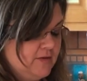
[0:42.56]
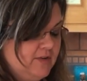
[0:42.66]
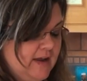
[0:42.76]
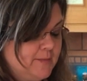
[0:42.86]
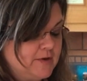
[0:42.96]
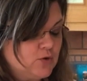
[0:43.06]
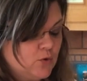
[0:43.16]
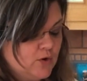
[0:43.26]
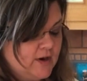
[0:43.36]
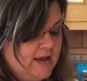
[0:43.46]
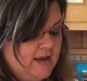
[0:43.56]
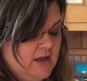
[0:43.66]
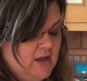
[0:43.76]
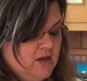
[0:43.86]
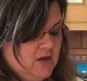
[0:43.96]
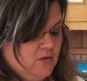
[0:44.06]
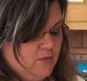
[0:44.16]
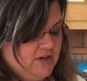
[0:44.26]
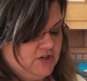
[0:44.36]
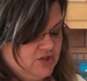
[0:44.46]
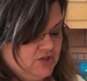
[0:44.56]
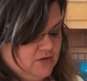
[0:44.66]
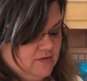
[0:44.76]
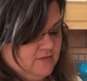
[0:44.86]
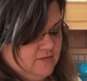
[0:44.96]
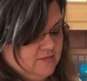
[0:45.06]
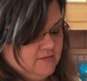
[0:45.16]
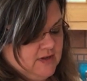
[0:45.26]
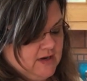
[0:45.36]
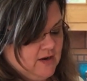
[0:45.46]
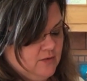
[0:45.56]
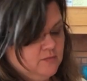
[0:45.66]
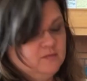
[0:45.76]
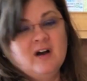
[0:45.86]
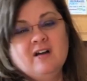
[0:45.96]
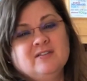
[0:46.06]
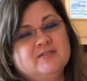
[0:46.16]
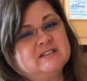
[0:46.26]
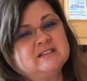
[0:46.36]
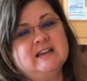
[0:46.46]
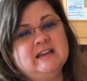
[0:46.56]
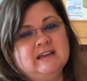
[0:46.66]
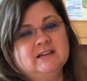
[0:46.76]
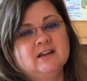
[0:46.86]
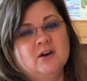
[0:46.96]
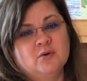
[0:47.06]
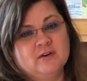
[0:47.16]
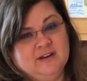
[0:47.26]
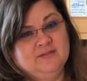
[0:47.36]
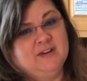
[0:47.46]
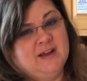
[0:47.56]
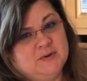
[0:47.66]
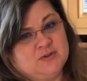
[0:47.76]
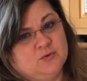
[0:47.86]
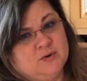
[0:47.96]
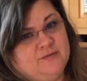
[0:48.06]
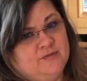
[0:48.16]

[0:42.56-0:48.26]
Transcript: inflammatory, which all of us need lower inflammatory